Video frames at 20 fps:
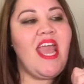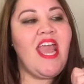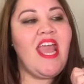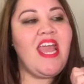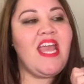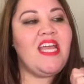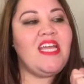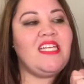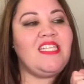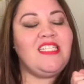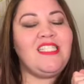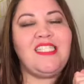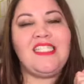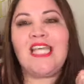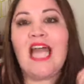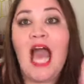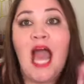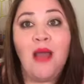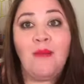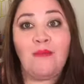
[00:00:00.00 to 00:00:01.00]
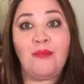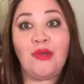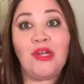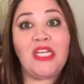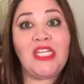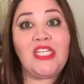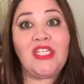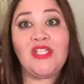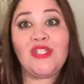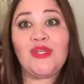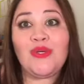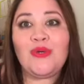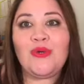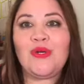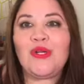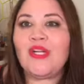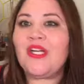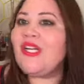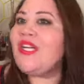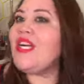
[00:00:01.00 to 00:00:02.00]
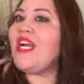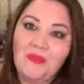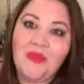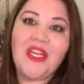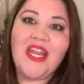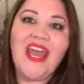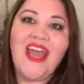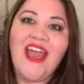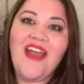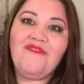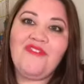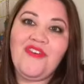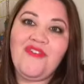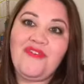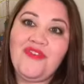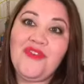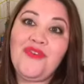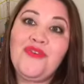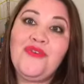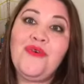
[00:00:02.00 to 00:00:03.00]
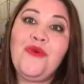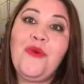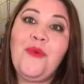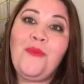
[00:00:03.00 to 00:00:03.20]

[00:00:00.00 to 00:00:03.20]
And I'm pretty sure I'm going to have a few